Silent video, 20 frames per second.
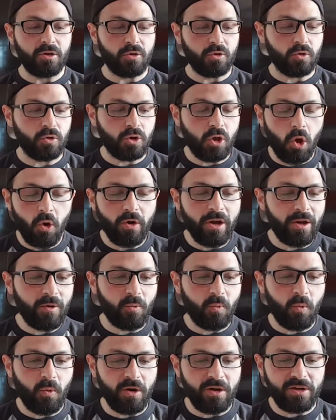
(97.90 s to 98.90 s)

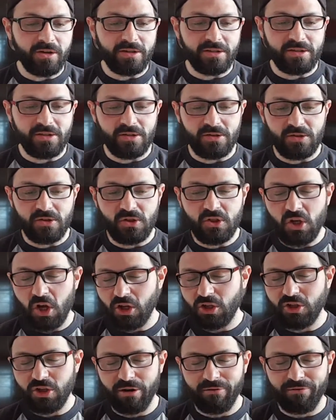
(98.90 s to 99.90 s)
Logan was
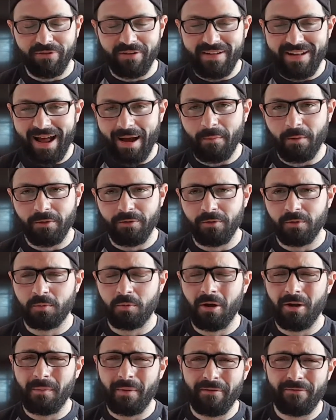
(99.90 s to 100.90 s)
such a phenomenal film. It was
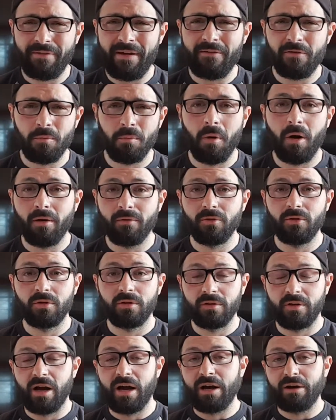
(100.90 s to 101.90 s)
probably my favorite
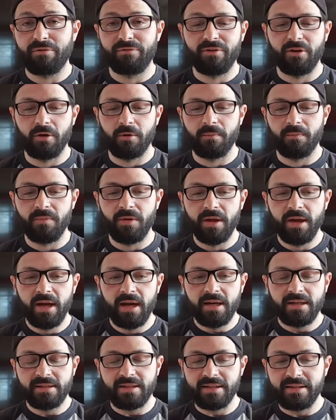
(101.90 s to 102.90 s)
Marvel film
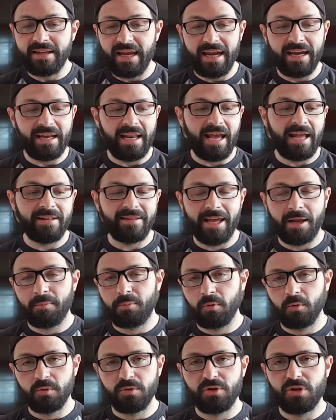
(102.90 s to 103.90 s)
to date, and
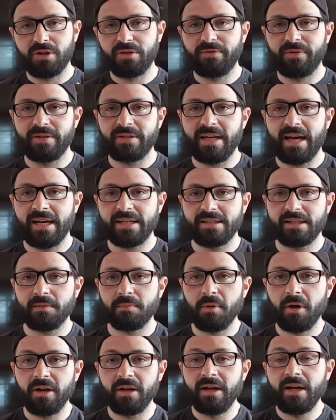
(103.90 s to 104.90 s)
Deadpool is just fantastic,
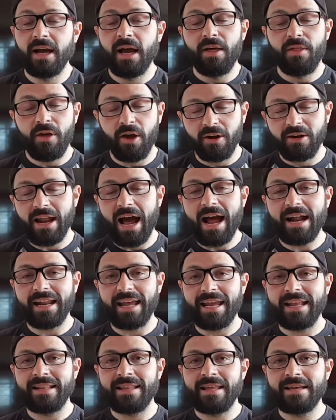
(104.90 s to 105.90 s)
but they're not
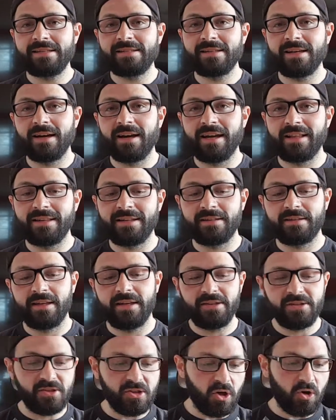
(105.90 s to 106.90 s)
in this
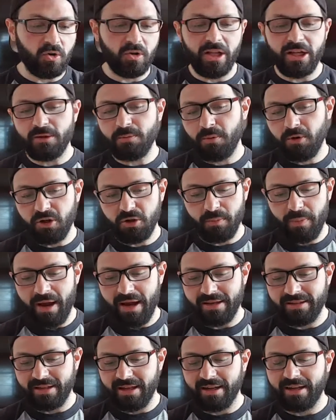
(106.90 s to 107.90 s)
list, so let's push
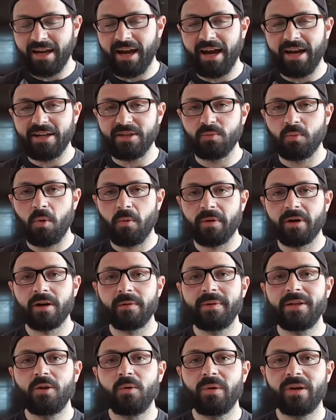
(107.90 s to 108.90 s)
past that, guys. What we're going to
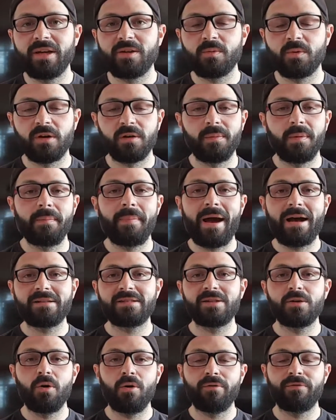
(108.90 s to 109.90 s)
be doing is we're going to be
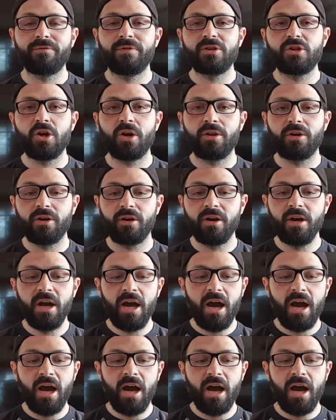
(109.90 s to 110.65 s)
bouncing off of each other,